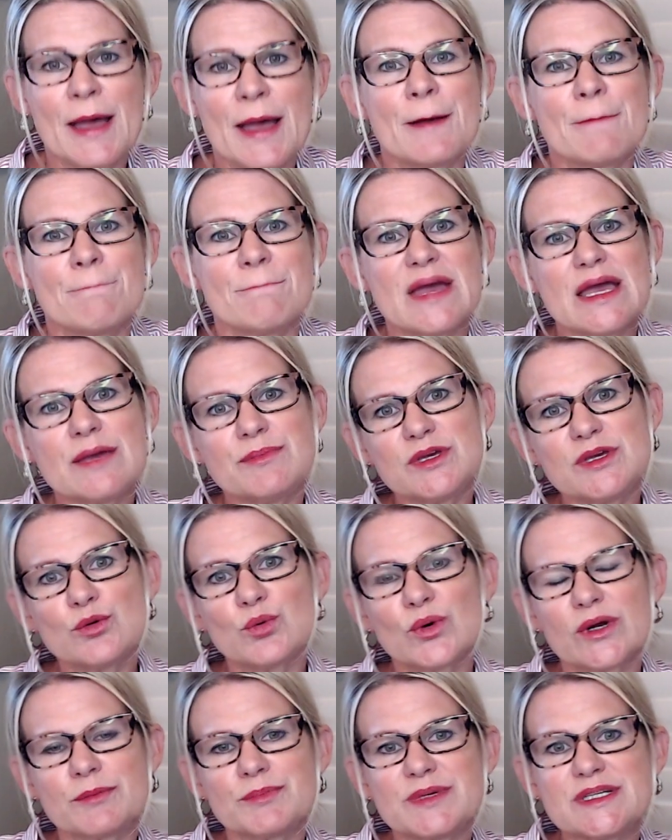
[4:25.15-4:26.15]
Maybe you want
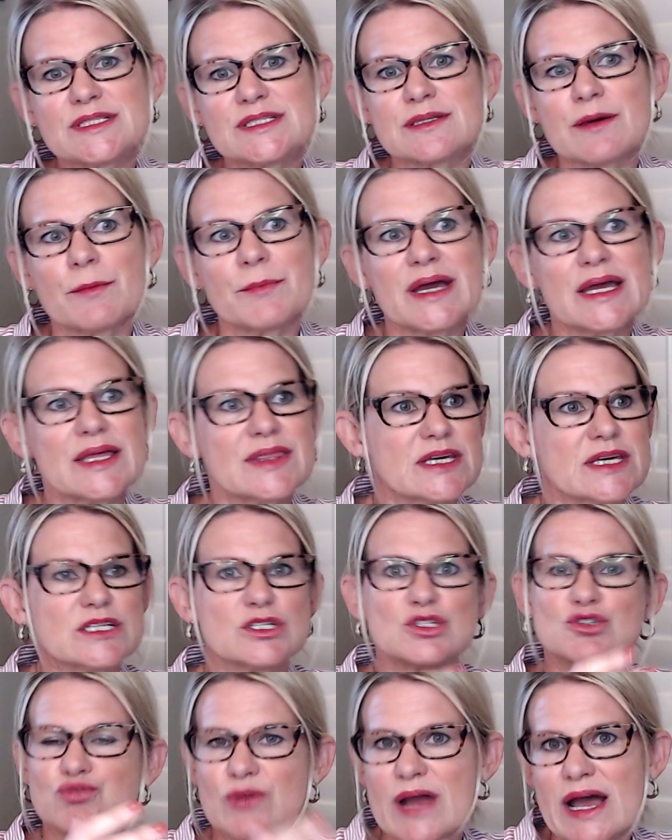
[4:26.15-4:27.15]
to be somebody that
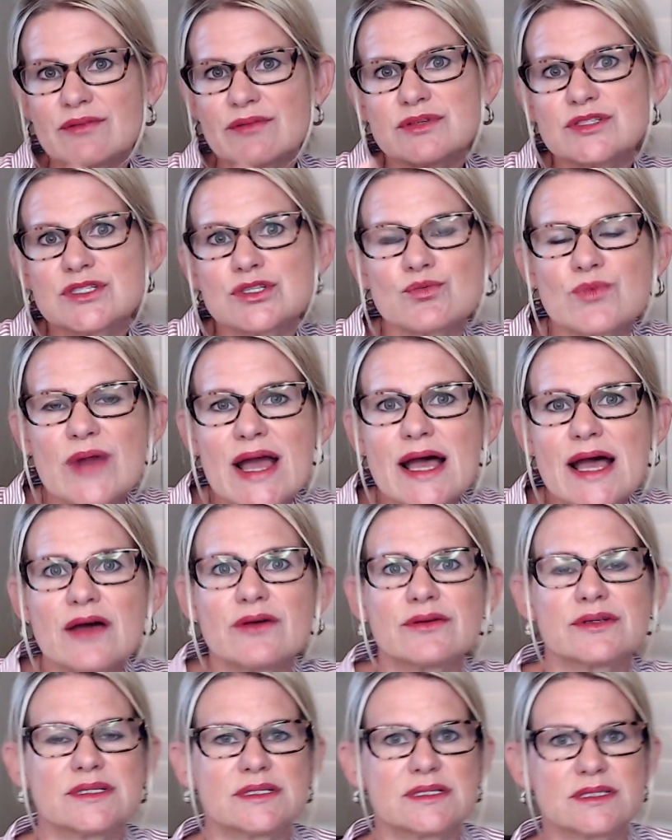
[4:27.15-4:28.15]
travels around
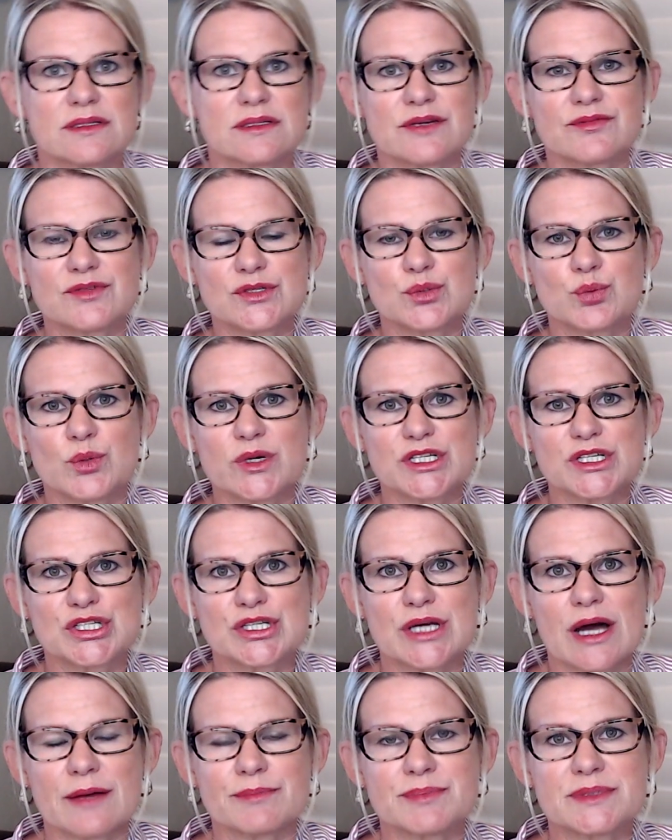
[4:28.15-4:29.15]
and delivers
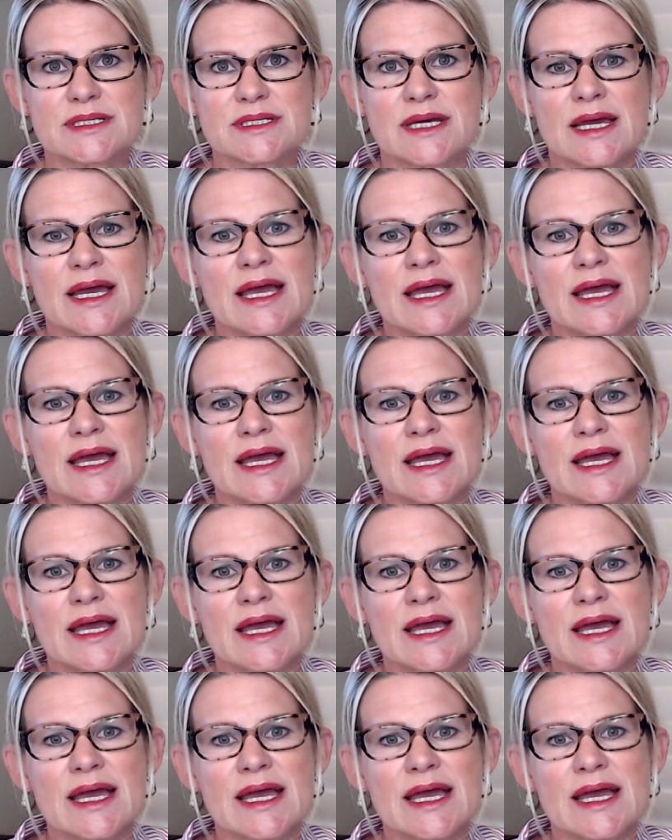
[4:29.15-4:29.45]
workshops.